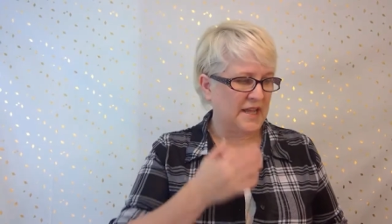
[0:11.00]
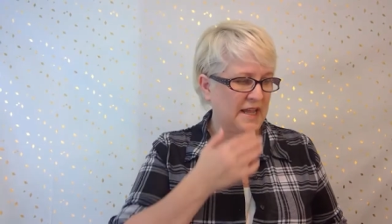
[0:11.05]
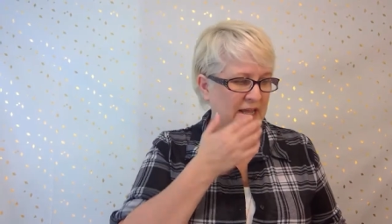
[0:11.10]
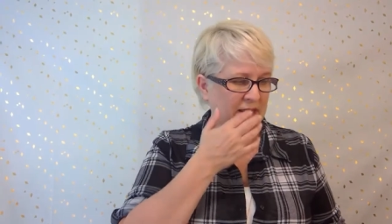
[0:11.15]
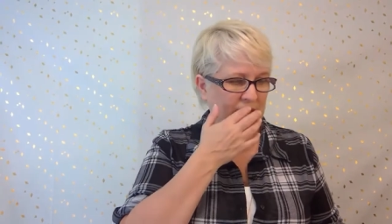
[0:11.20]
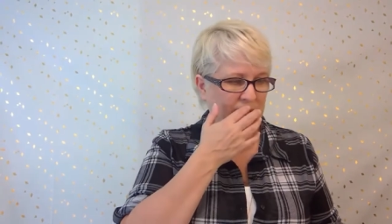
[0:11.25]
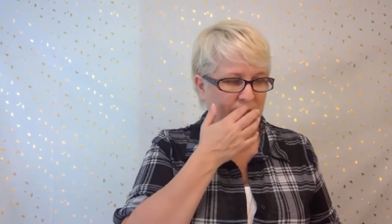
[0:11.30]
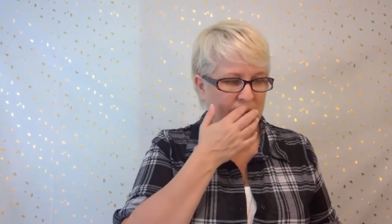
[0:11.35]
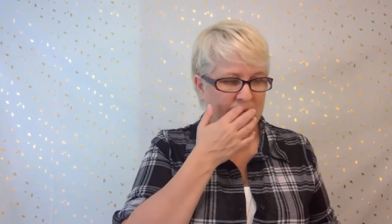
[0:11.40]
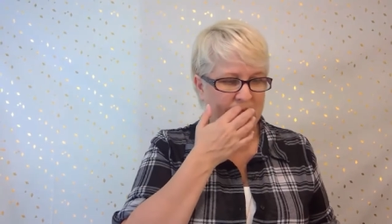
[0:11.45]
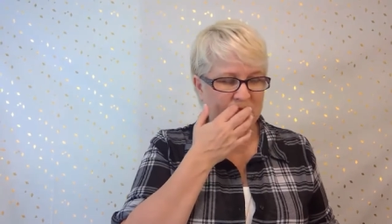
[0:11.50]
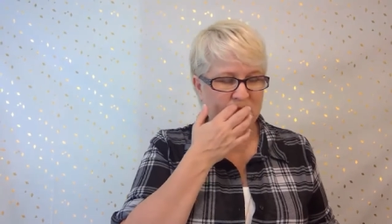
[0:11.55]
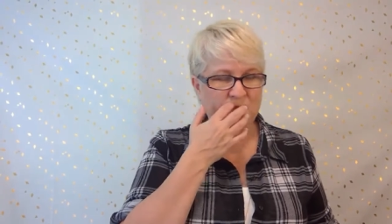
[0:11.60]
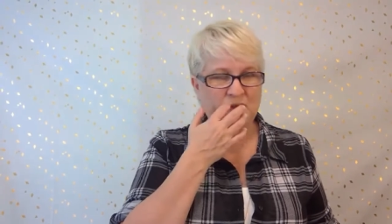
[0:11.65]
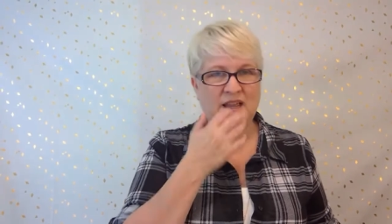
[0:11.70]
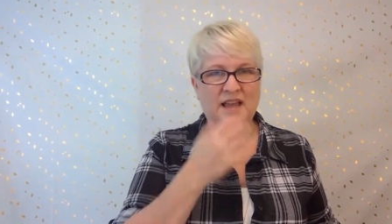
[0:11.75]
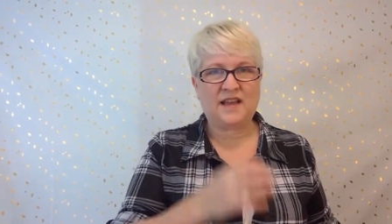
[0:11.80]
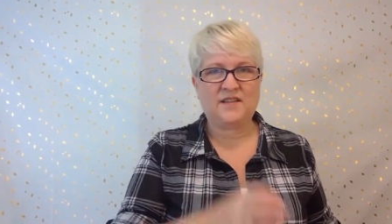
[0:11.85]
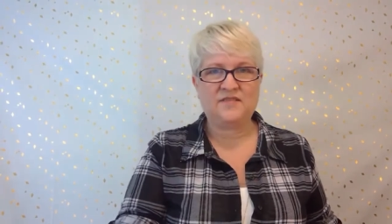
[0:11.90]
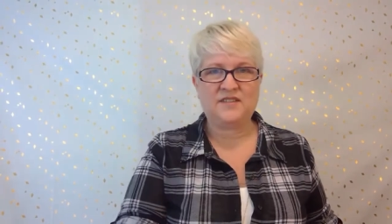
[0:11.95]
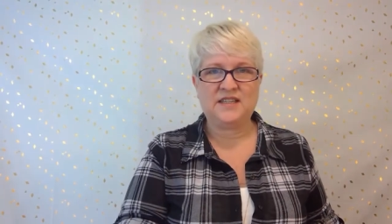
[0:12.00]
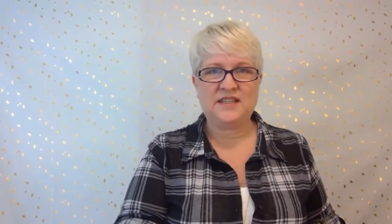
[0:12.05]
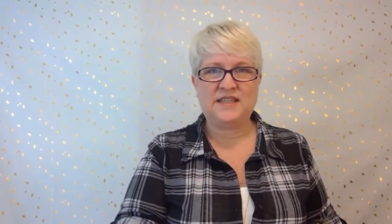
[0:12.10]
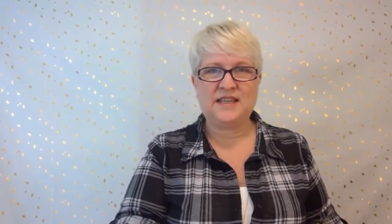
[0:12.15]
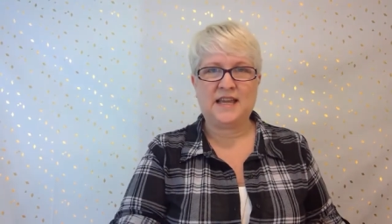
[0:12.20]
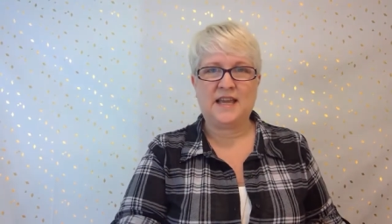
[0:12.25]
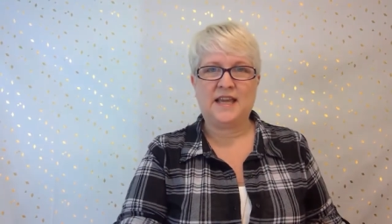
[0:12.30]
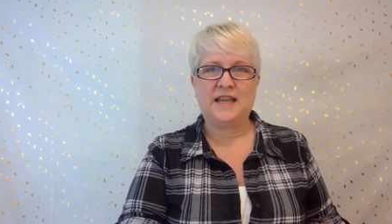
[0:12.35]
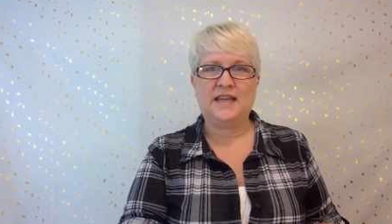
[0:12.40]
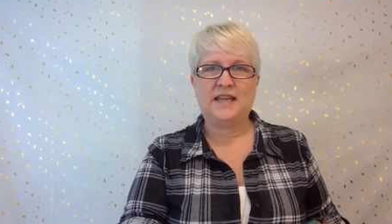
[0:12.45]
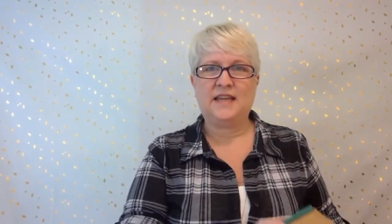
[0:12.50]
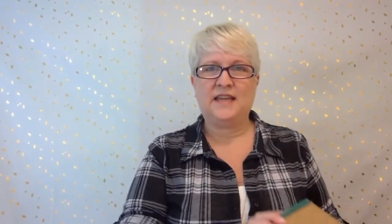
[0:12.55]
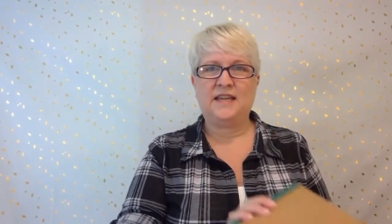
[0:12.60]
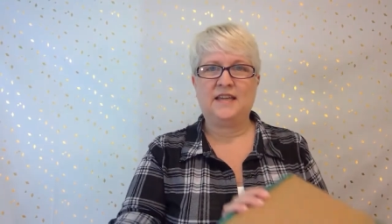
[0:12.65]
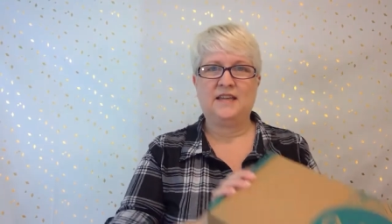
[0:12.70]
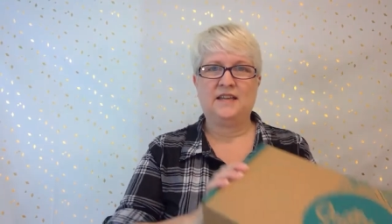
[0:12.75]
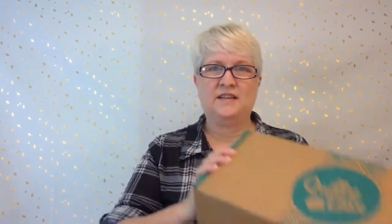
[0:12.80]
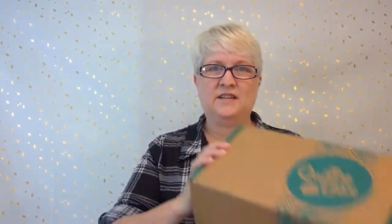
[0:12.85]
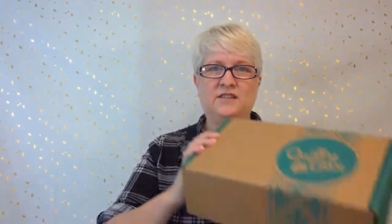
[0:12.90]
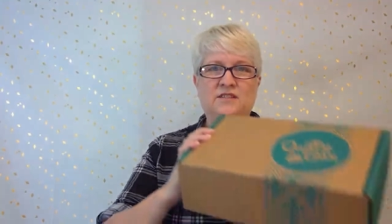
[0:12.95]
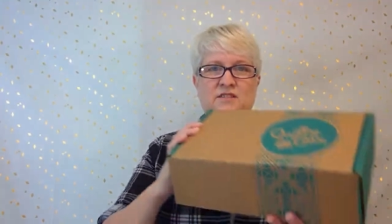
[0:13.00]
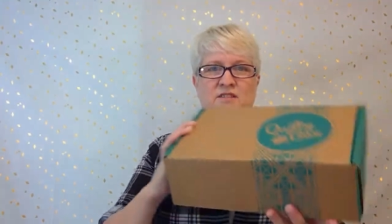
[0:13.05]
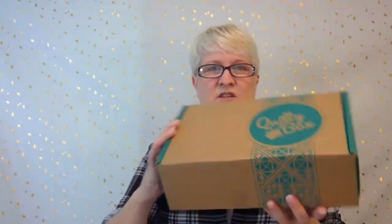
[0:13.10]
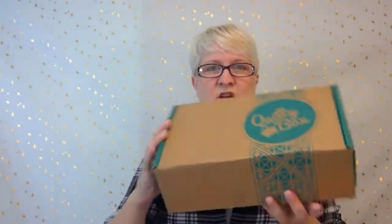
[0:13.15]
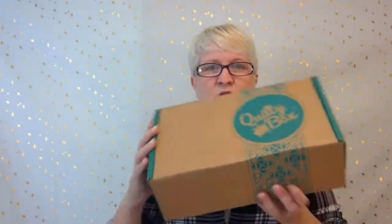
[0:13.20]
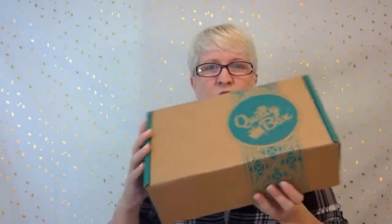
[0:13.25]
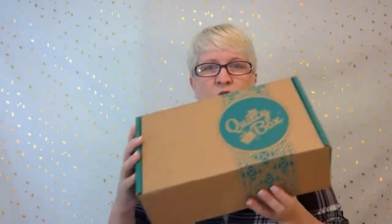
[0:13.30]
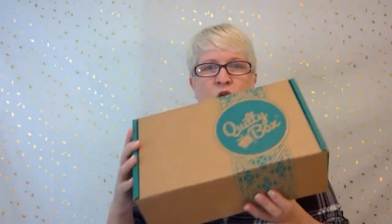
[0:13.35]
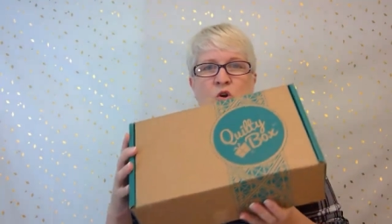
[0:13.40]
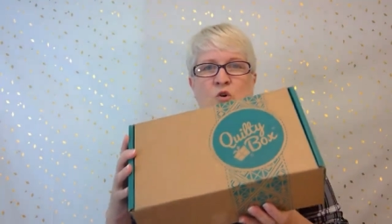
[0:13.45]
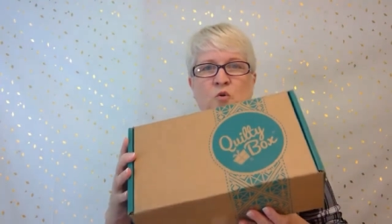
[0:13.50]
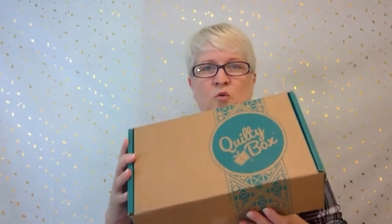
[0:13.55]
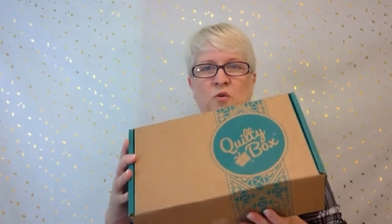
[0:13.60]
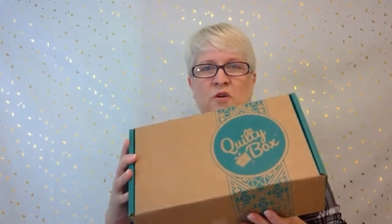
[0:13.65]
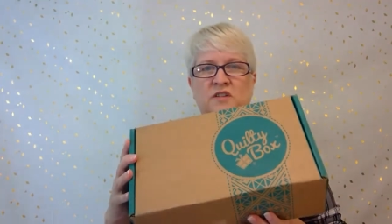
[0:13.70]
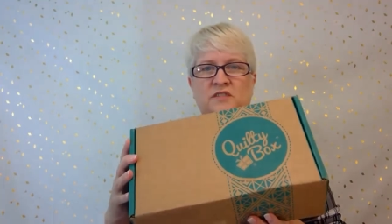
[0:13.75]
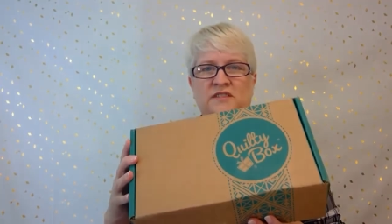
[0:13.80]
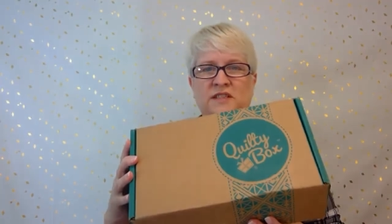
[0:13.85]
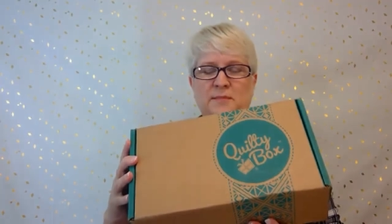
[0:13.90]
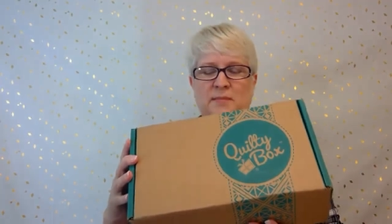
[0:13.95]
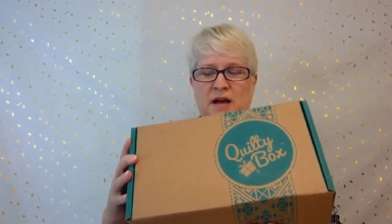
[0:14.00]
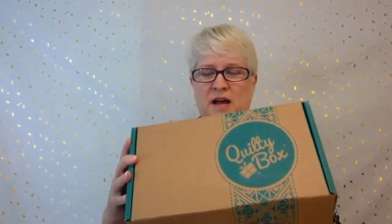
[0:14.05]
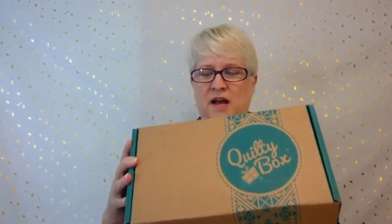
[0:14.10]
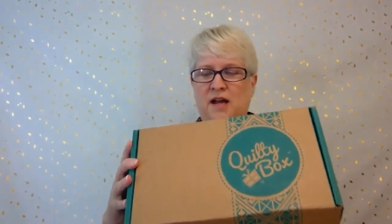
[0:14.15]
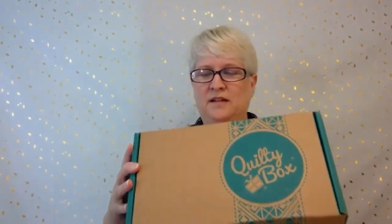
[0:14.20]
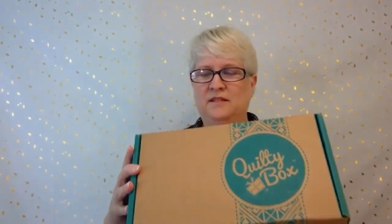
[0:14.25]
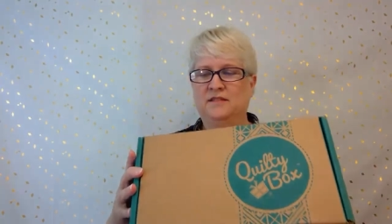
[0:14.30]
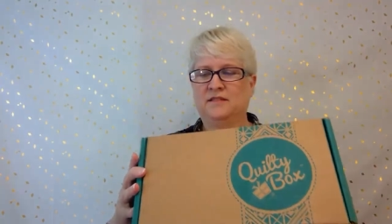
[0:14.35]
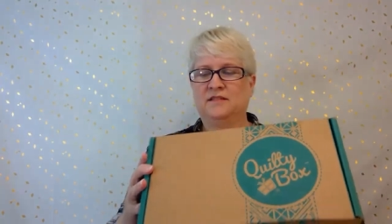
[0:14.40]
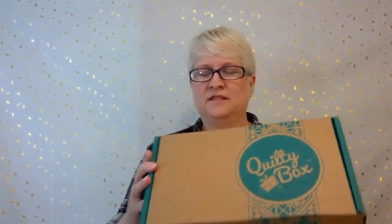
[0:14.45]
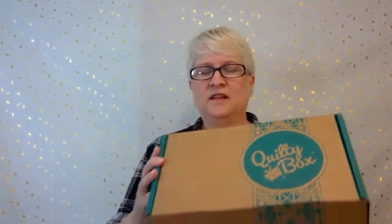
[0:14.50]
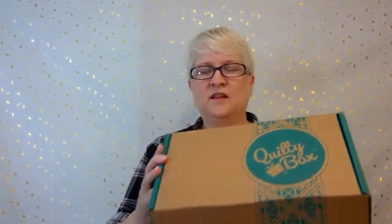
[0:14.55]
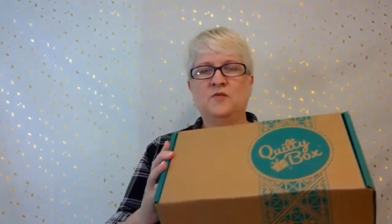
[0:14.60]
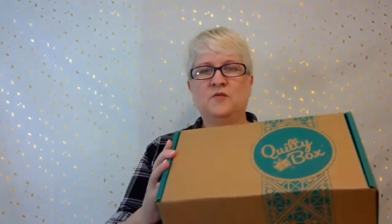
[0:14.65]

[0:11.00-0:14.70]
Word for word: and the box we have today is Quilty Box.